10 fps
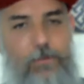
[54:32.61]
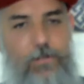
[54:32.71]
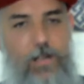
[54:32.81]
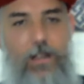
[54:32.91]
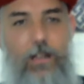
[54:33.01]

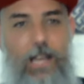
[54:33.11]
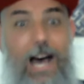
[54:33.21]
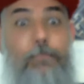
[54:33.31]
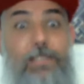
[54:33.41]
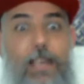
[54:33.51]
So
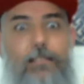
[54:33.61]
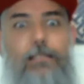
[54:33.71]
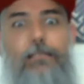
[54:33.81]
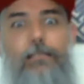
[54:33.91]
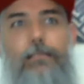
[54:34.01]
lime
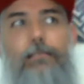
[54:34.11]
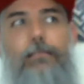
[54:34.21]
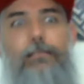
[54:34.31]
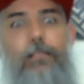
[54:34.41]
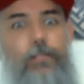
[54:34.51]
zest,
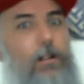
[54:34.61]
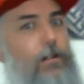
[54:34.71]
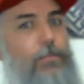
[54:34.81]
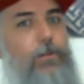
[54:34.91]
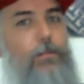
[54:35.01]
if you know what
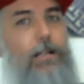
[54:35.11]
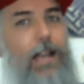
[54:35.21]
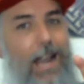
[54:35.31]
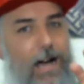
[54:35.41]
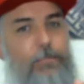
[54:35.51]
I'm talking about,
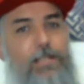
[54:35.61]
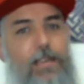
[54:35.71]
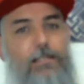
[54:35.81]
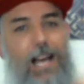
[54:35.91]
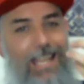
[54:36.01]
lime zest.